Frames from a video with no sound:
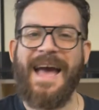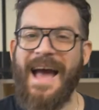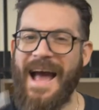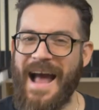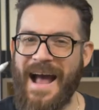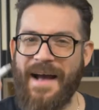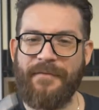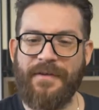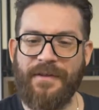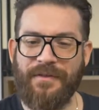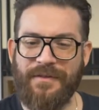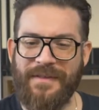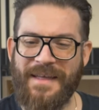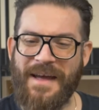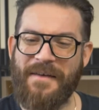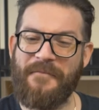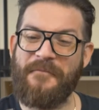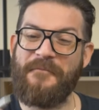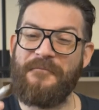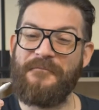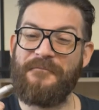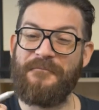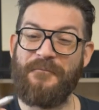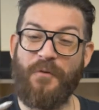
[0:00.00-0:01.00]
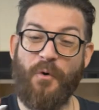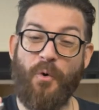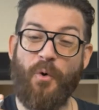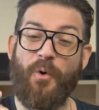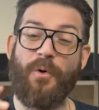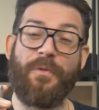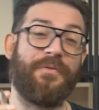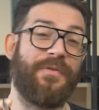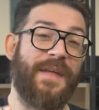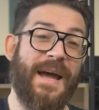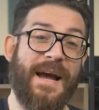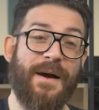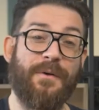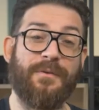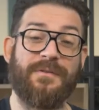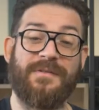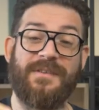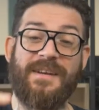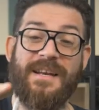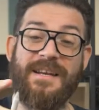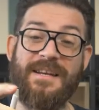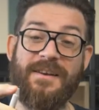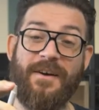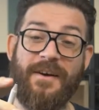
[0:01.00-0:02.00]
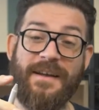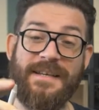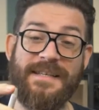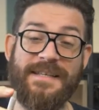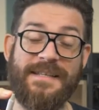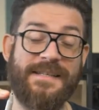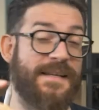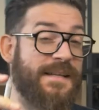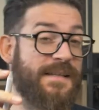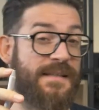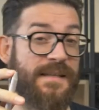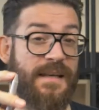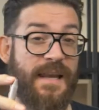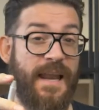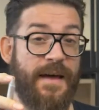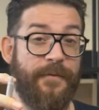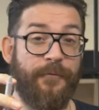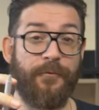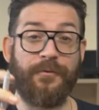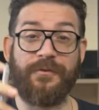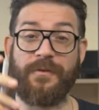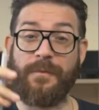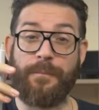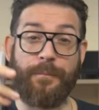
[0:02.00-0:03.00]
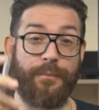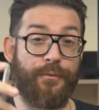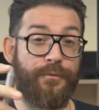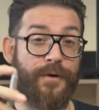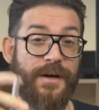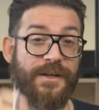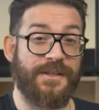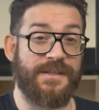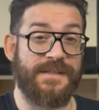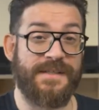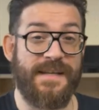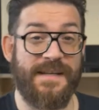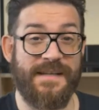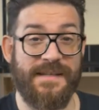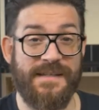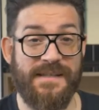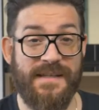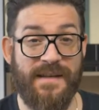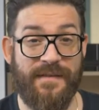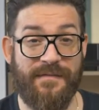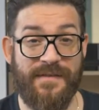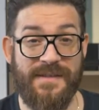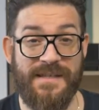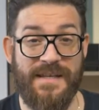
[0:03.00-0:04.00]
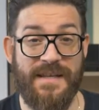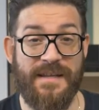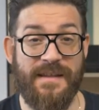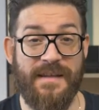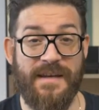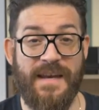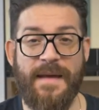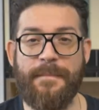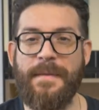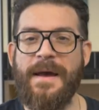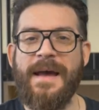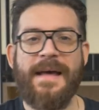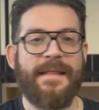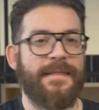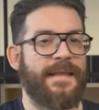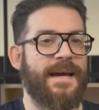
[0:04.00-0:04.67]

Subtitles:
having that 4,096 levels of pressure sensitivity in the nib,